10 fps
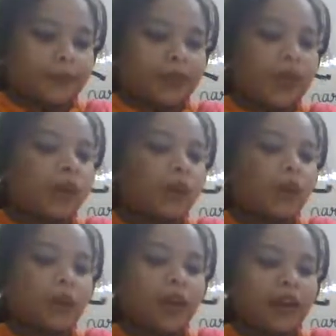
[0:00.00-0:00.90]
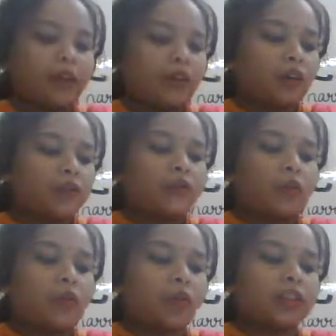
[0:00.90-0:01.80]
Unaware of
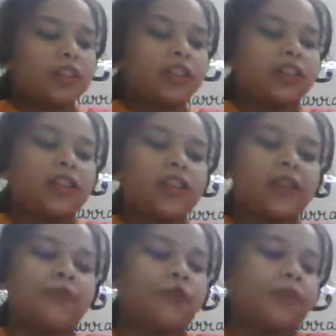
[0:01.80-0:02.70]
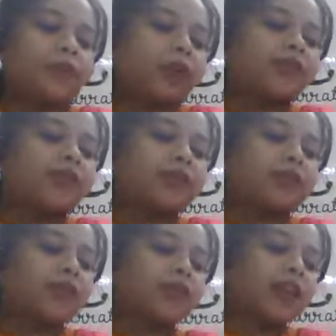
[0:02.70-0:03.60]
what his name
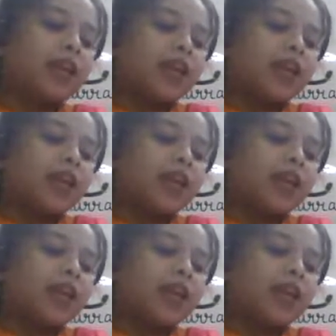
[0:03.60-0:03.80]
represents,